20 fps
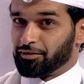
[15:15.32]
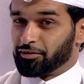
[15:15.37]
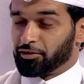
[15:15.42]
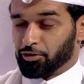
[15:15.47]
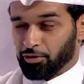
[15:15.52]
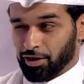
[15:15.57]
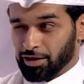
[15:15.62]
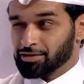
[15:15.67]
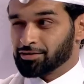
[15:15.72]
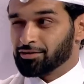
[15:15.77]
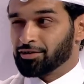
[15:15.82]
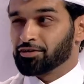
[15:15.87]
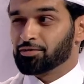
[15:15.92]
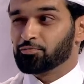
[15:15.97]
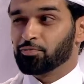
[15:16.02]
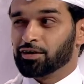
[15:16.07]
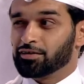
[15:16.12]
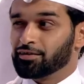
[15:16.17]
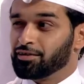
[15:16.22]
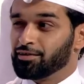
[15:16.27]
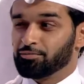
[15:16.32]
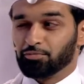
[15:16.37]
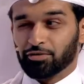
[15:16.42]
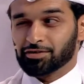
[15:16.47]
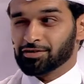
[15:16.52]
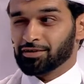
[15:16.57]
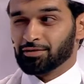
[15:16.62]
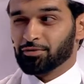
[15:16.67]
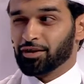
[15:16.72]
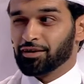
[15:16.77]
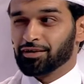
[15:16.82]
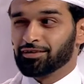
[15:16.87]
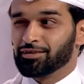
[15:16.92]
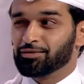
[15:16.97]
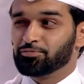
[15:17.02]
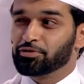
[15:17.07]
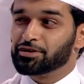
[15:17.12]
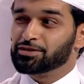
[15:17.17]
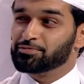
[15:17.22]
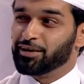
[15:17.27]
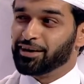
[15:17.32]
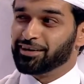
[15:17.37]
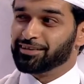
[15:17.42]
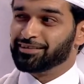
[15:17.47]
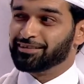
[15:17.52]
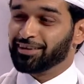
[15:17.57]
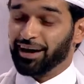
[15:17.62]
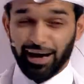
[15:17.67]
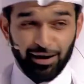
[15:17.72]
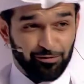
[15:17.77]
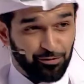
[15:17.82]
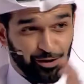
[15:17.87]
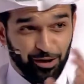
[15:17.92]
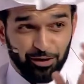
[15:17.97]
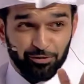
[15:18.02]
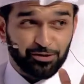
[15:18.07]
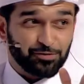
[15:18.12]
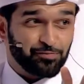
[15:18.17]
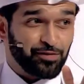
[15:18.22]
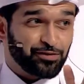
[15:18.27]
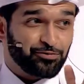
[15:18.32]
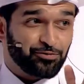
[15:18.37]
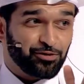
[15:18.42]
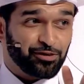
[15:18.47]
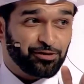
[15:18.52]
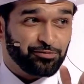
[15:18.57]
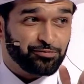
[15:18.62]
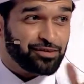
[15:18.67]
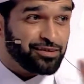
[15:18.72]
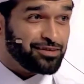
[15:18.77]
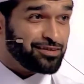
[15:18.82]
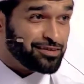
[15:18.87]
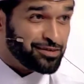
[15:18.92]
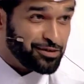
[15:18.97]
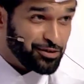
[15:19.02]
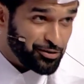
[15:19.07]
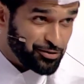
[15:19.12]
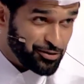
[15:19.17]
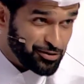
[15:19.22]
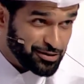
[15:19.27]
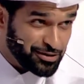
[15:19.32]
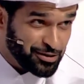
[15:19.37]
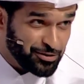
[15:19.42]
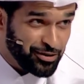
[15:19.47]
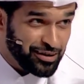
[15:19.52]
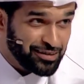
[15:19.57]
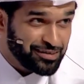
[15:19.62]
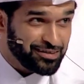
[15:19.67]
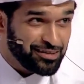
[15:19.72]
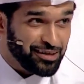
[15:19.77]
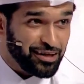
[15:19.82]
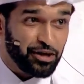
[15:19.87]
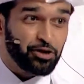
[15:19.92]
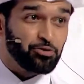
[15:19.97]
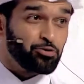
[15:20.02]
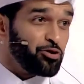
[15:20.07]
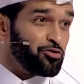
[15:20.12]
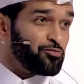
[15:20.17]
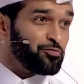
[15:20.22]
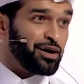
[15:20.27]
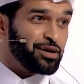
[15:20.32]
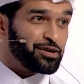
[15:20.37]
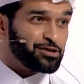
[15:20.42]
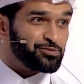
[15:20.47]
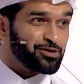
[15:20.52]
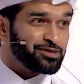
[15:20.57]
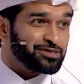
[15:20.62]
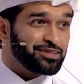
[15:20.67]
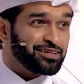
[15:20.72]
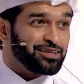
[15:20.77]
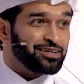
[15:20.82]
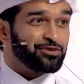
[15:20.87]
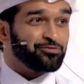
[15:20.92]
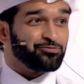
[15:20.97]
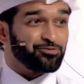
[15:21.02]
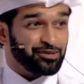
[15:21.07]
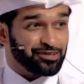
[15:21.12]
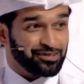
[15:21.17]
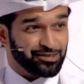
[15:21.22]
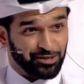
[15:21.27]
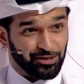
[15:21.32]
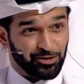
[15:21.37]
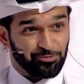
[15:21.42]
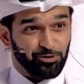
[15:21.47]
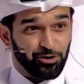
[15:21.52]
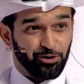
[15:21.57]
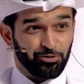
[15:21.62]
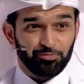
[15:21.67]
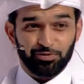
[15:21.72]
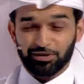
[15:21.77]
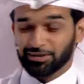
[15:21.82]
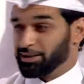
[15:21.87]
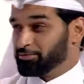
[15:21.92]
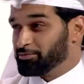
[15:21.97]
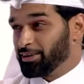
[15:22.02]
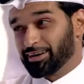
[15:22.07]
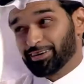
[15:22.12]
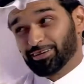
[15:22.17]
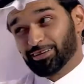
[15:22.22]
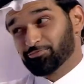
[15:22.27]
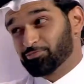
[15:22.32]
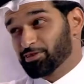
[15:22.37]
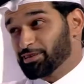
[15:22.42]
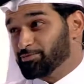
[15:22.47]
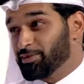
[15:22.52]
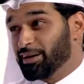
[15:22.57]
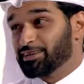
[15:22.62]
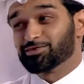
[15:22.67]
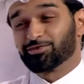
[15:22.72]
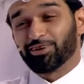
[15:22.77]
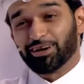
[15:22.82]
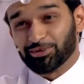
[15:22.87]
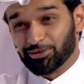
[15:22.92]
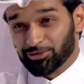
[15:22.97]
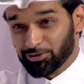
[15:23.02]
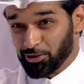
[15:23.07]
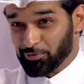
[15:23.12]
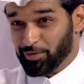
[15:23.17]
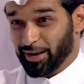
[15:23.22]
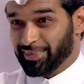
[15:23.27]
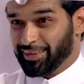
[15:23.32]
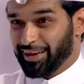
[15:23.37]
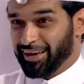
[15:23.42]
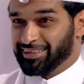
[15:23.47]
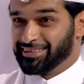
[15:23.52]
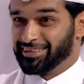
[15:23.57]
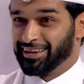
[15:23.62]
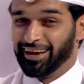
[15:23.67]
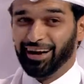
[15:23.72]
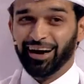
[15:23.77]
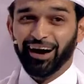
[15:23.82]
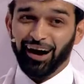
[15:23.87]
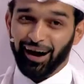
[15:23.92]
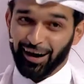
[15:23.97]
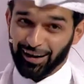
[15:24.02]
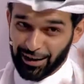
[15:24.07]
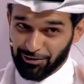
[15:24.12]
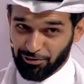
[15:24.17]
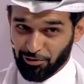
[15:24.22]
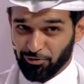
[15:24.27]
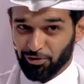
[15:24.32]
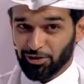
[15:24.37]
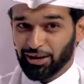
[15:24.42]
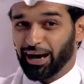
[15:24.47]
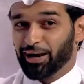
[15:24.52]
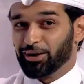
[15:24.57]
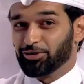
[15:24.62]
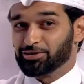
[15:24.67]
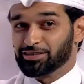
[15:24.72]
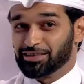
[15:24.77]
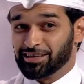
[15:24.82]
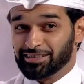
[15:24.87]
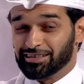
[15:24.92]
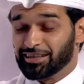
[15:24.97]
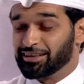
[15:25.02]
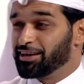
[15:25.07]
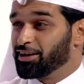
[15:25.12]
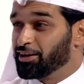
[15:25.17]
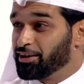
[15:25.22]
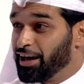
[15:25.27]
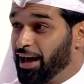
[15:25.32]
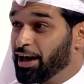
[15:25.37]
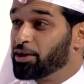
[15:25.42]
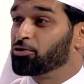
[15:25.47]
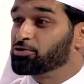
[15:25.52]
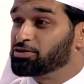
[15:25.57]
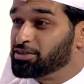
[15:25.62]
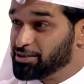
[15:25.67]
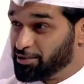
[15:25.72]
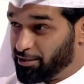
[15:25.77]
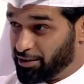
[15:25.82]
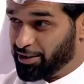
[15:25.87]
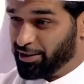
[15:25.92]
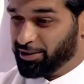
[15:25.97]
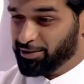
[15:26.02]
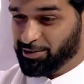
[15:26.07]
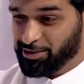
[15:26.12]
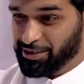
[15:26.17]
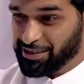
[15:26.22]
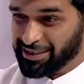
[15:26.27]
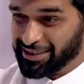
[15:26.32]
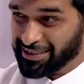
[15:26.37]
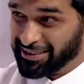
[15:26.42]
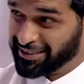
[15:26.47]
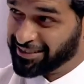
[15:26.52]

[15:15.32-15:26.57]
You're asking about the Olympics, and I'm not an Olympics man. I have a lot of respect for them, and there's a great hero of mine as well sitting in the front row, but I'm not an Olympics man, so I don't know about that. I'll leave it for the IOCs and the NOCs of the countries.